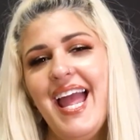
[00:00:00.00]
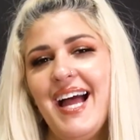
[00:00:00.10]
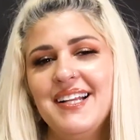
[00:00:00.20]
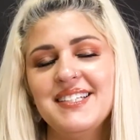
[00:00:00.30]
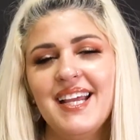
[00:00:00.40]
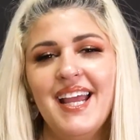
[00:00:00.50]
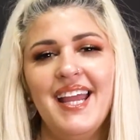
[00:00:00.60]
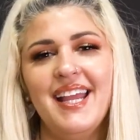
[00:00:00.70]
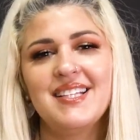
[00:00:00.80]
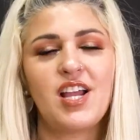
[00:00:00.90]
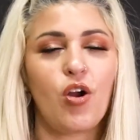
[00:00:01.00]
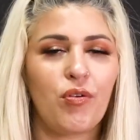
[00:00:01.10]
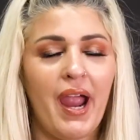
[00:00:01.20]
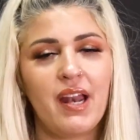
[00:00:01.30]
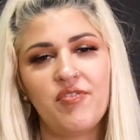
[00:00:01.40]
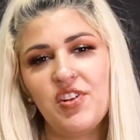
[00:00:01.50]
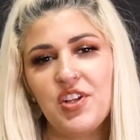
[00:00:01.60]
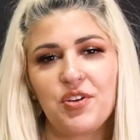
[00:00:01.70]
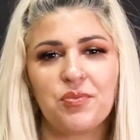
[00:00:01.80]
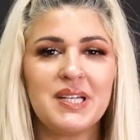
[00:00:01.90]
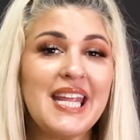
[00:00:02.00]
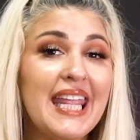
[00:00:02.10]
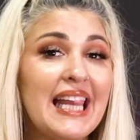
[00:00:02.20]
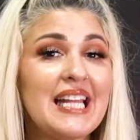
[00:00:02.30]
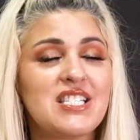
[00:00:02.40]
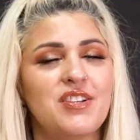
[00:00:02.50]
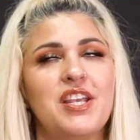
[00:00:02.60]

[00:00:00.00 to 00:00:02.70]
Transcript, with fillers: and it's all right if you look ridiculous or